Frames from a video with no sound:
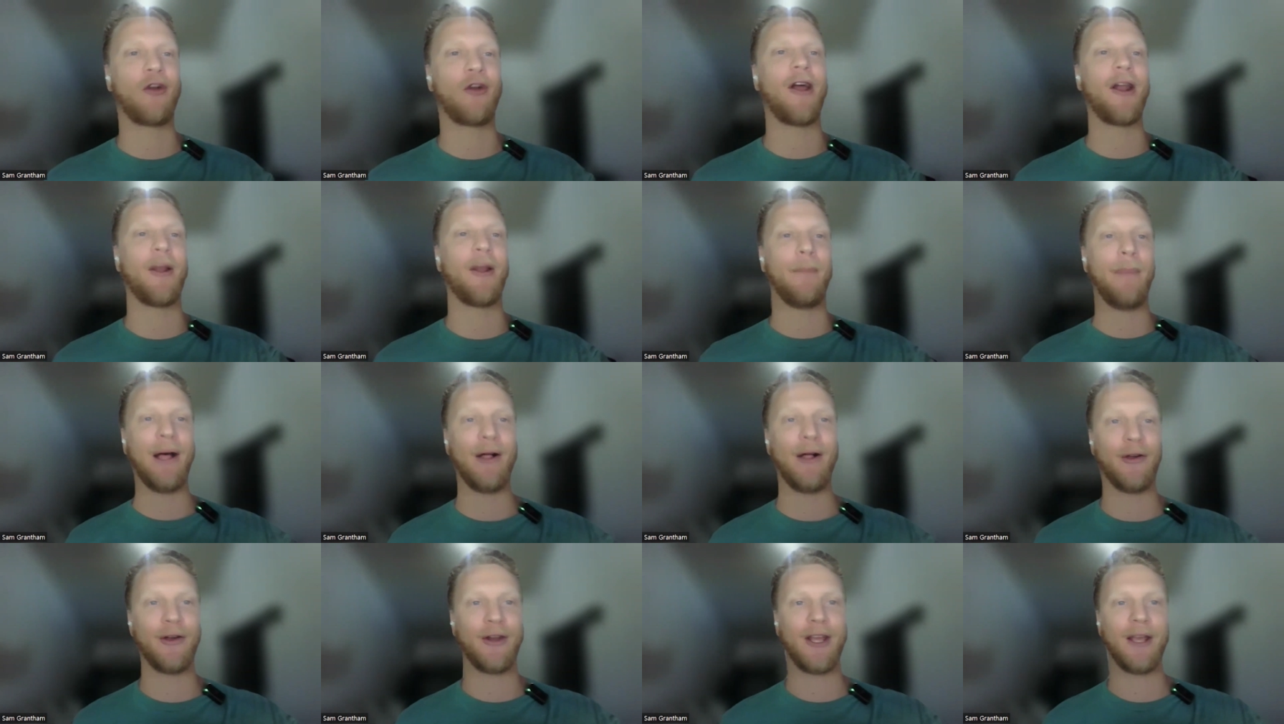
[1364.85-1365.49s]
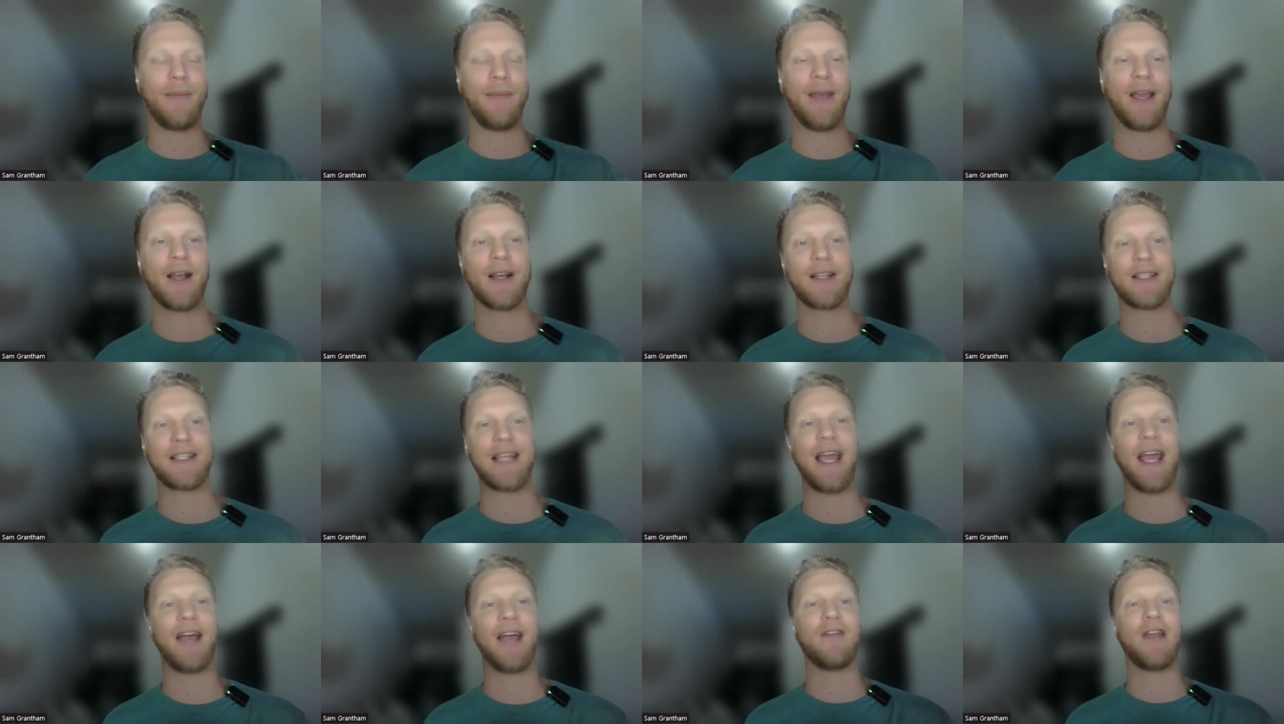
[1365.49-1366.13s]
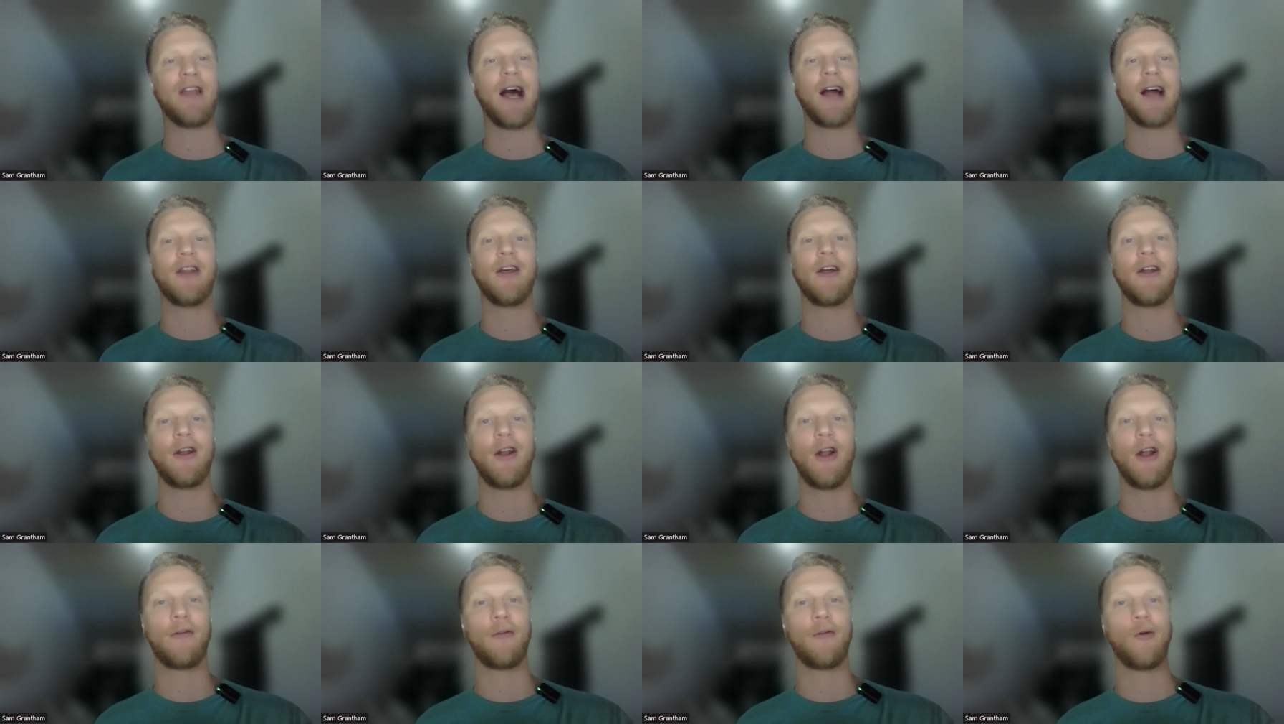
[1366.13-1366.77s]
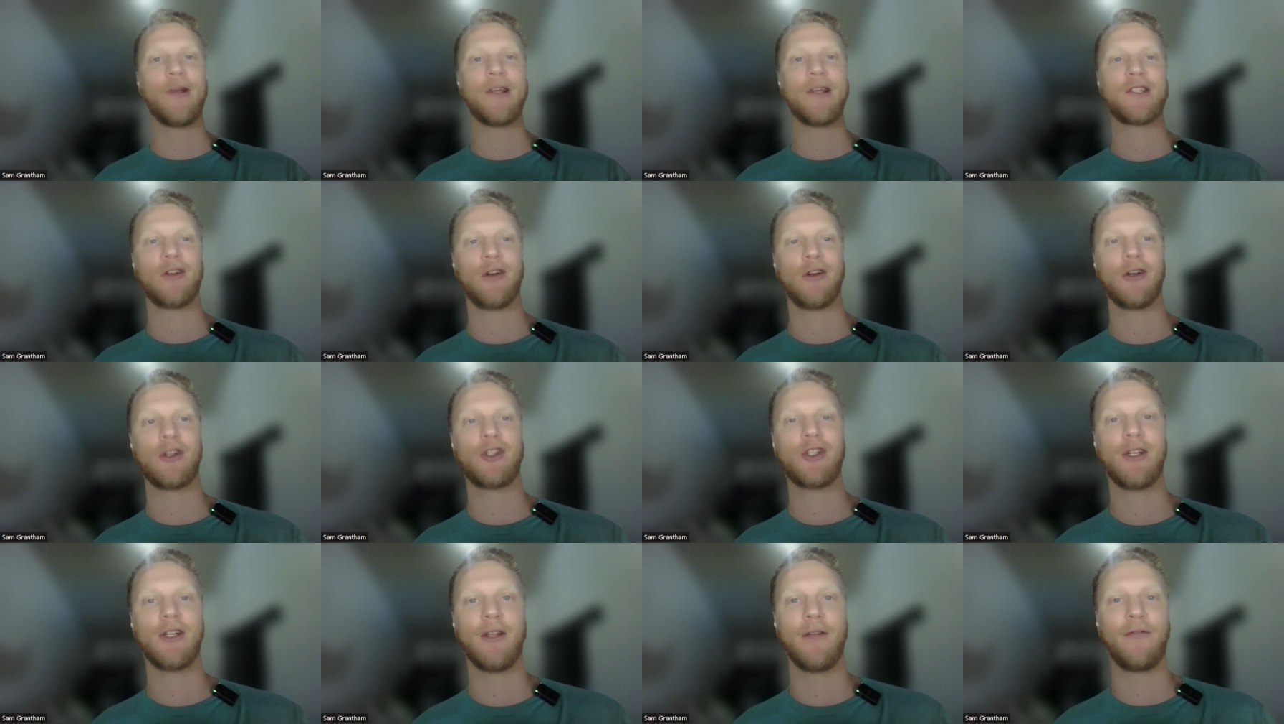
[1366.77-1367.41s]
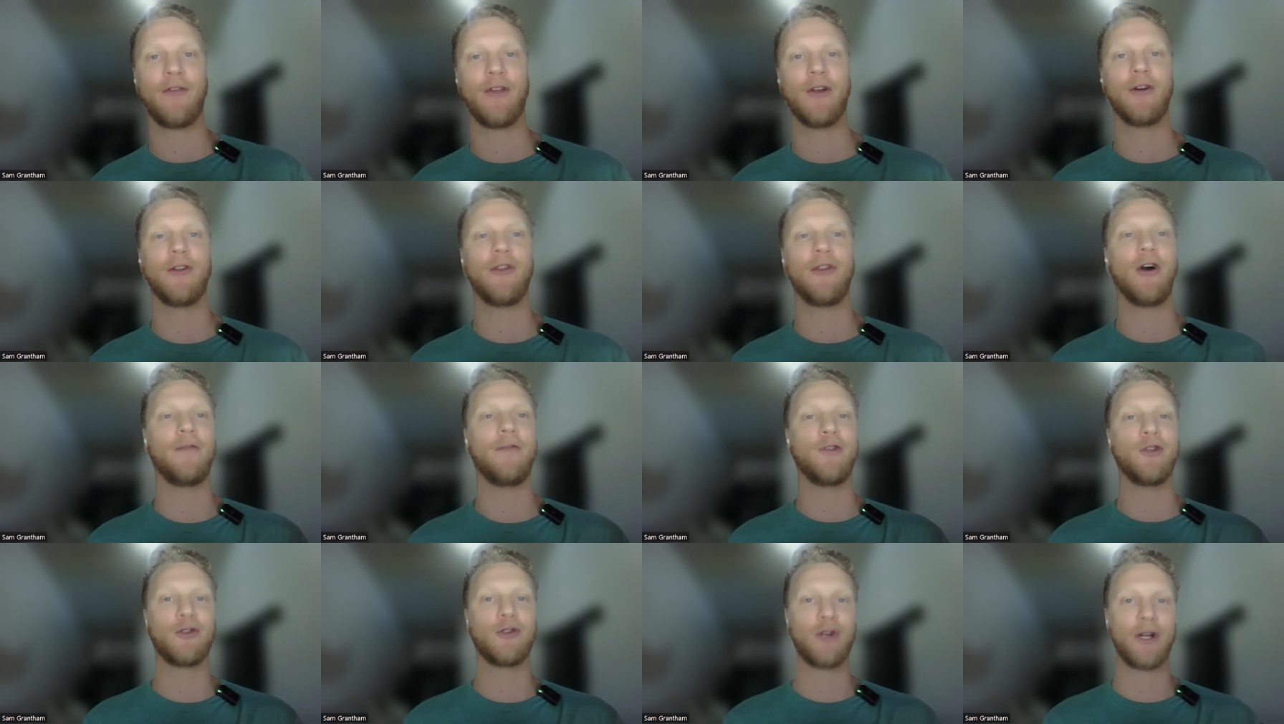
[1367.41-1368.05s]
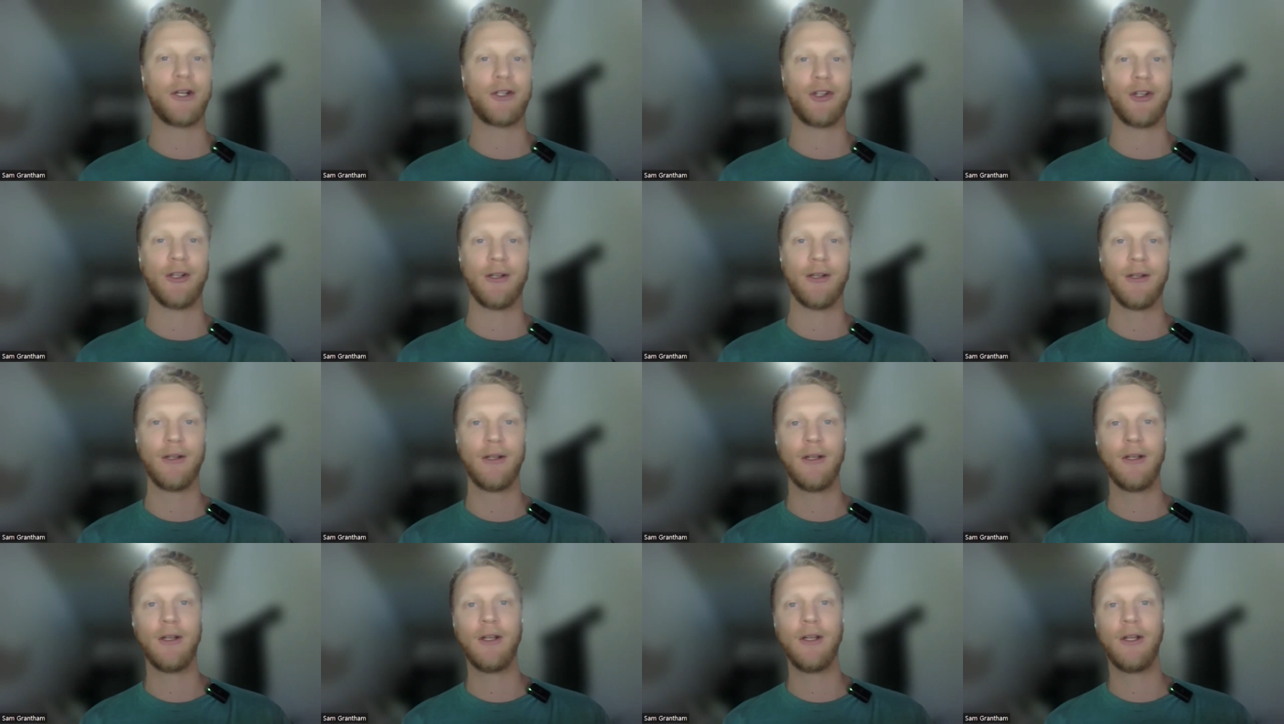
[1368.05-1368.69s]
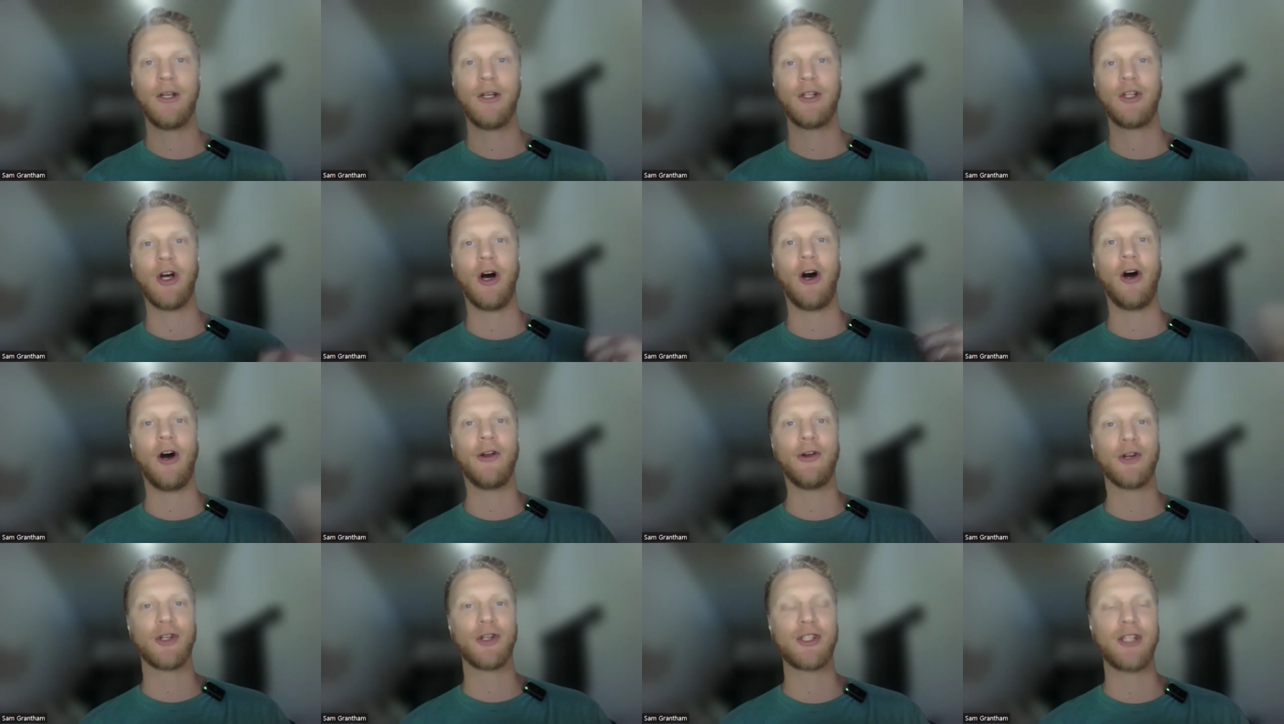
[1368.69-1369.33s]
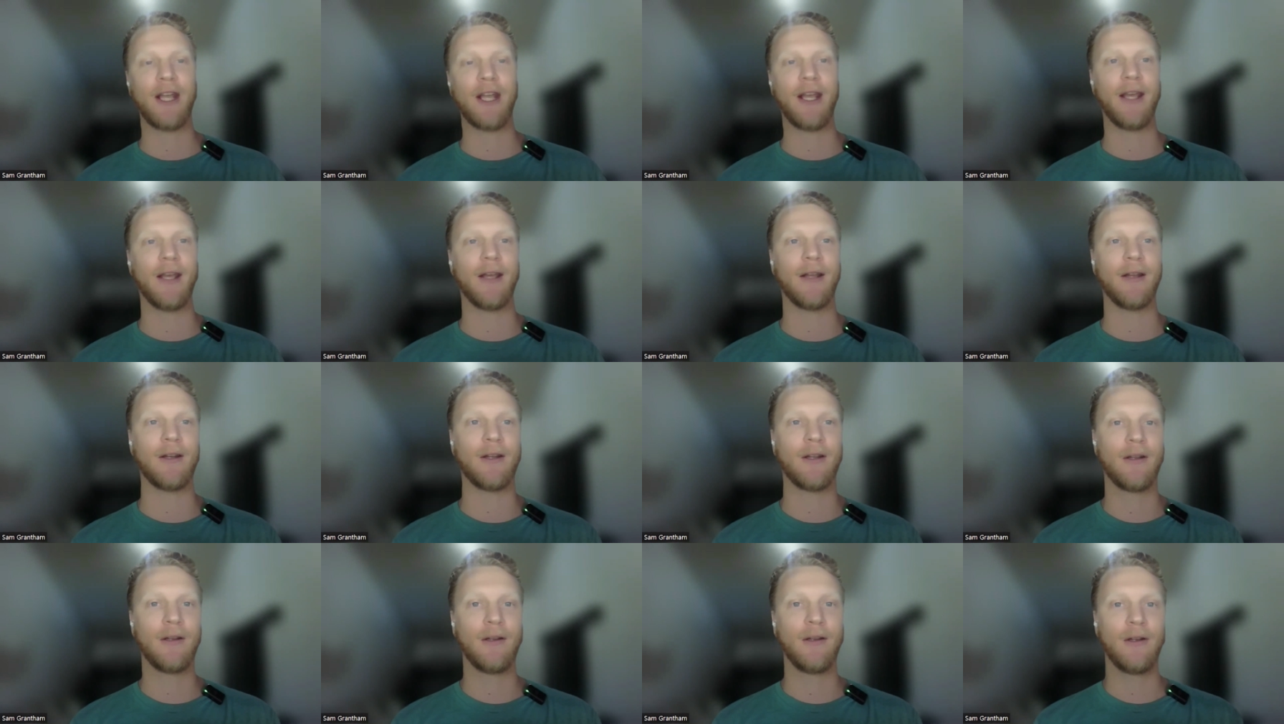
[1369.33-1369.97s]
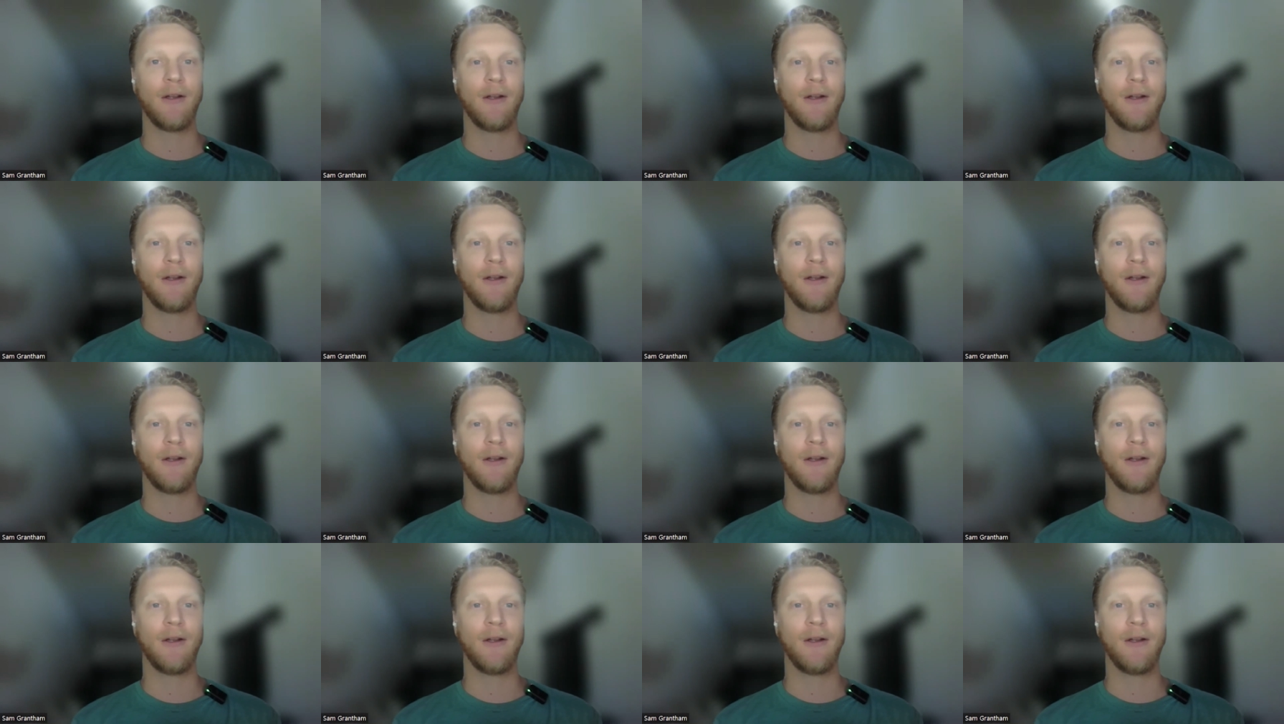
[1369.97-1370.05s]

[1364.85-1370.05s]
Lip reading: credibility because they have not done enough research in the field of nutrition to understand